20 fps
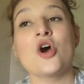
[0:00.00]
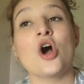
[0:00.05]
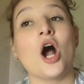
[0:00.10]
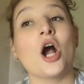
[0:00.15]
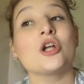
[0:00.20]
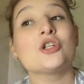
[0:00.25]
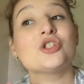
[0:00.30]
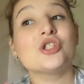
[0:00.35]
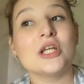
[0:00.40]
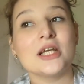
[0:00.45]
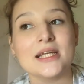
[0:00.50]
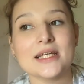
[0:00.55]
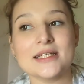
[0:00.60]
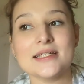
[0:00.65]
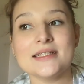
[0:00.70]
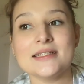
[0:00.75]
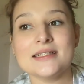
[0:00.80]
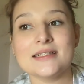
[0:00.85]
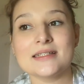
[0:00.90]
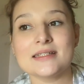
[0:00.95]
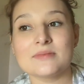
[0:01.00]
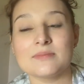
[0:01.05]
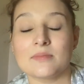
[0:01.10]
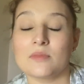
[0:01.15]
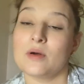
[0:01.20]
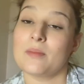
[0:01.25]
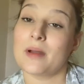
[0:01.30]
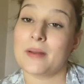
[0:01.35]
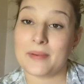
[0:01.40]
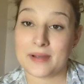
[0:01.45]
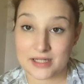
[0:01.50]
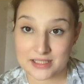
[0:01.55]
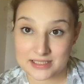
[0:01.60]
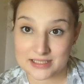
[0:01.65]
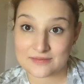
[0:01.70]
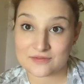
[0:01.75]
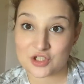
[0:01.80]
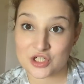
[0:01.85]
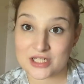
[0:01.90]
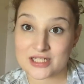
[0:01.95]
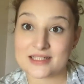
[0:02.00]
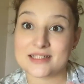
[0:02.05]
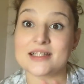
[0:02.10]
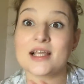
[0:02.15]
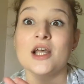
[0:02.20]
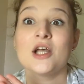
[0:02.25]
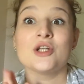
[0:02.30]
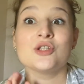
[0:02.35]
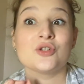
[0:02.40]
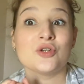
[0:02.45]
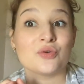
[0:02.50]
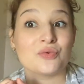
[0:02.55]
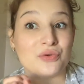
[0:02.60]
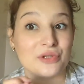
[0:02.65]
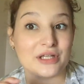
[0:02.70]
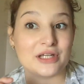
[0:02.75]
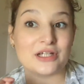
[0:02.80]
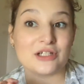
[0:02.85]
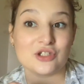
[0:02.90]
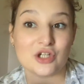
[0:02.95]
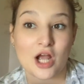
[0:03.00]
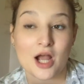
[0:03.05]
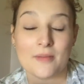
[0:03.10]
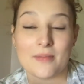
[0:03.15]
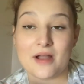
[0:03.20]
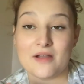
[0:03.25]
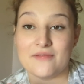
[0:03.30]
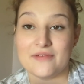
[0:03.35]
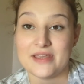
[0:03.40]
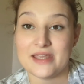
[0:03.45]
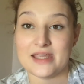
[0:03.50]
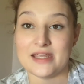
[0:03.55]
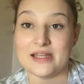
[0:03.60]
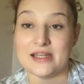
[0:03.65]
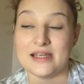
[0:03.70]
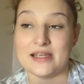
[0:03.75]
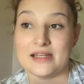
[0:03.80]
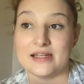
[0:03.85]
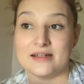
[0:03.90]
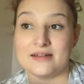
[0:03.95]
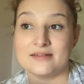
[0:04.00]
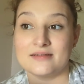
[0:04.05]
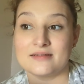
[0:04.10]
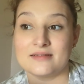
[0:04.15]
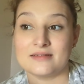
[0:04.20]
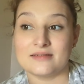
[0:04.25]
our chickens well my parents have chickens do a really good job of eating